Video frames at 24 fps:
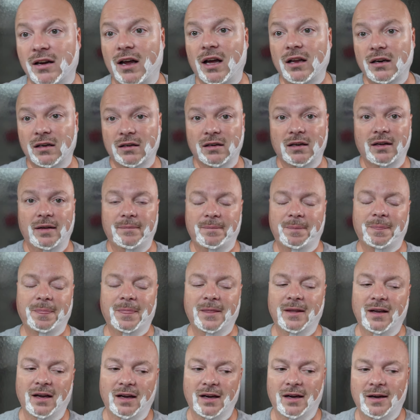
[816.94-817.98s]
not,
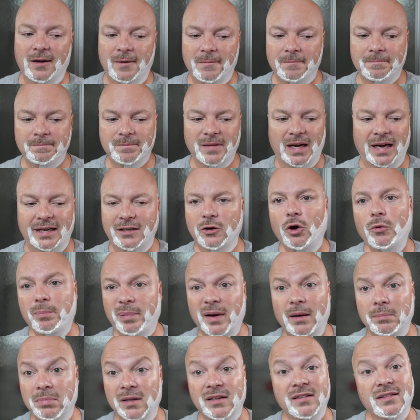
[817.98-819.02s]
um, I don't
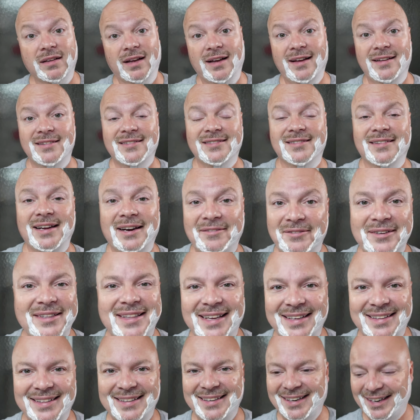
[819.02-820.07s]
publicize
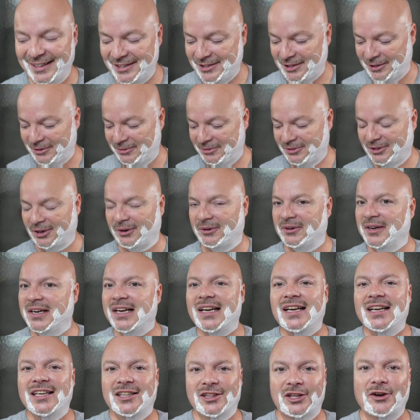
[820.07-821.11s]
everything that I do. So
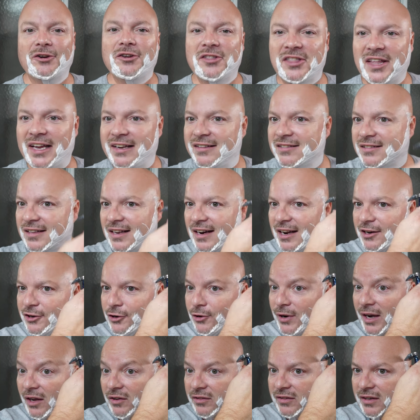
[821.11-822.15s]
there are things that I
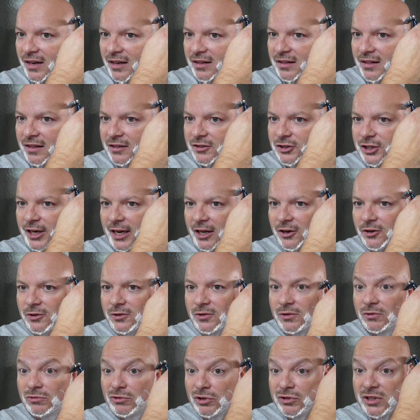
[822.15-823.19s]
do outside of this
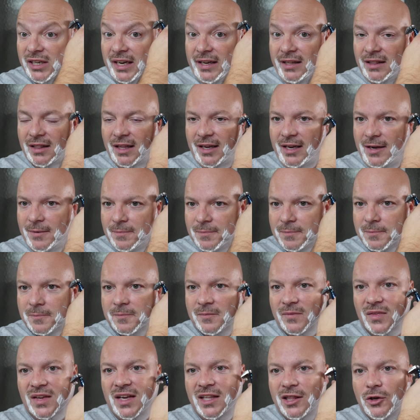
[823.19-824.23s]
channel routinely
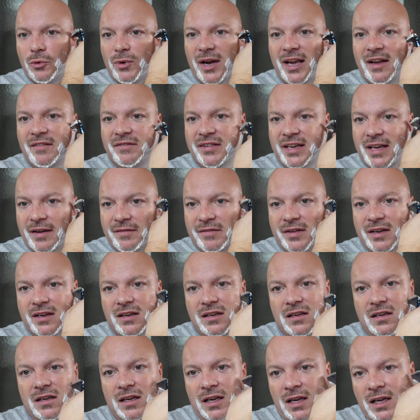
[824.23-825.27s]
in the way of giving.
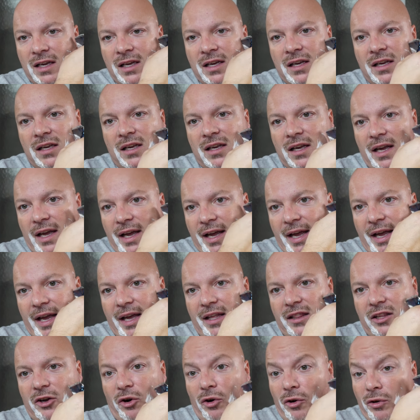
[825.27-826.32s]

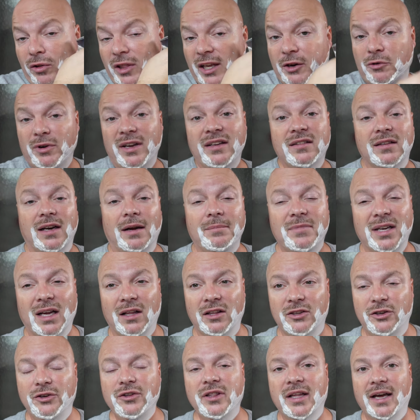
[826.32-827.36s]
And the only reason I'm
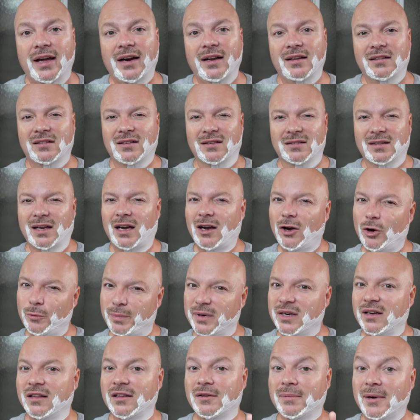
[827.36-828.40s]
telling you that is because I hope
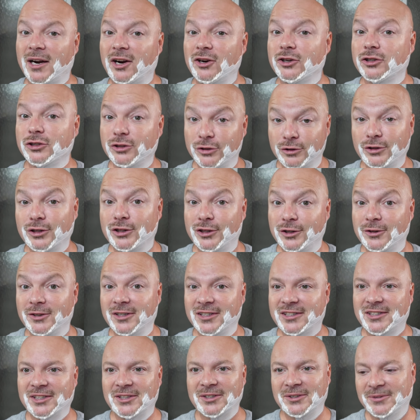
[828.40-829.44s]
it inspires you to do
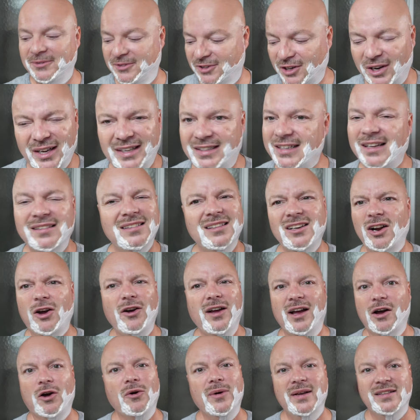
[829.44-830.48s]
it too. So it doesn't
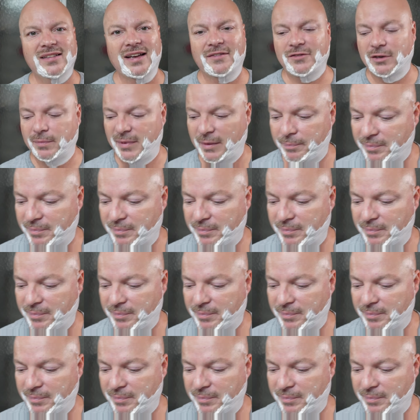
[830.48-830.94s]
always have to be